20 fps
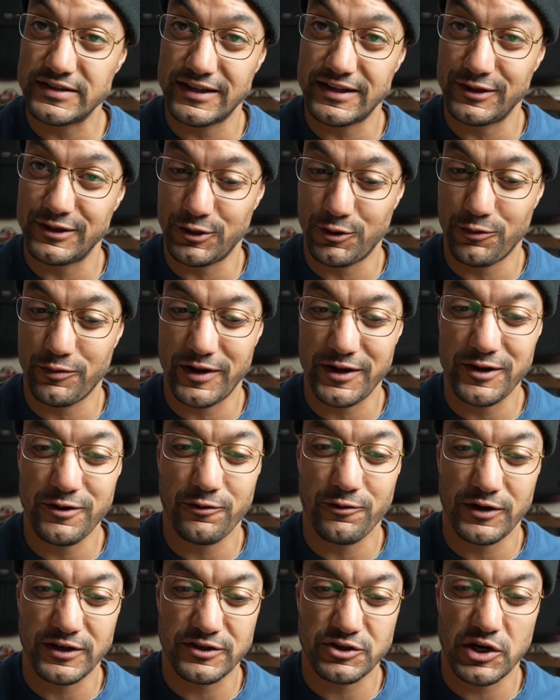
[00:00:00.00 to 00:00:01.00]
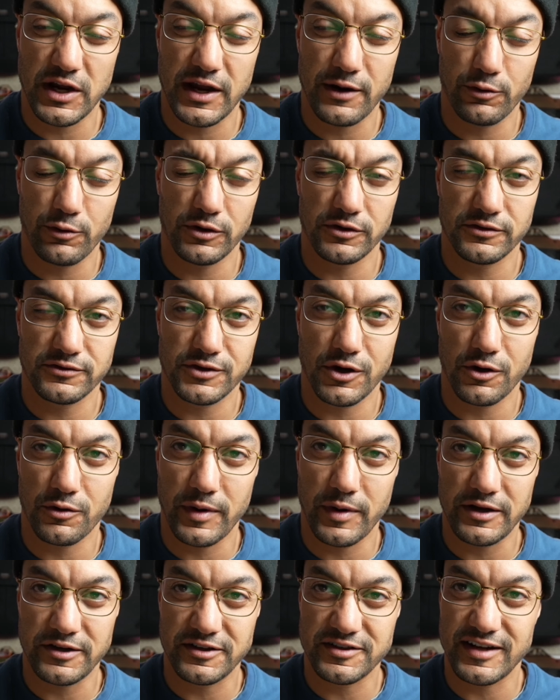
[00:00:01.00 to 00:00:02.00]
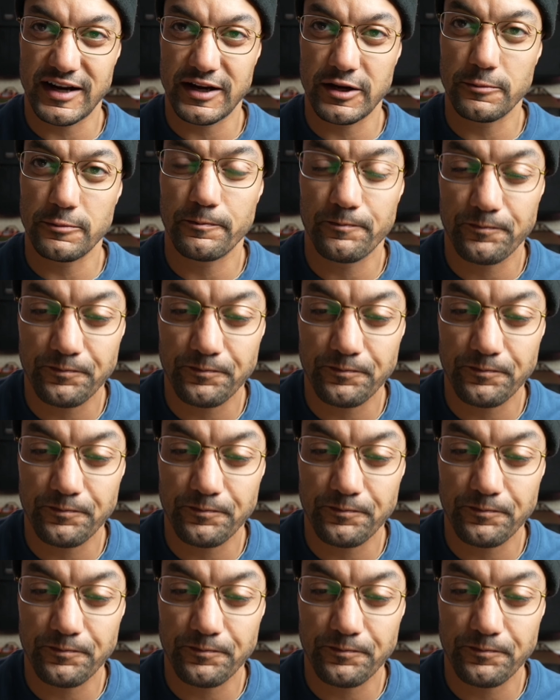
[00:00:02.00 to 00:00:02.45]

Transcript: a little bit, which I will talk about in a second.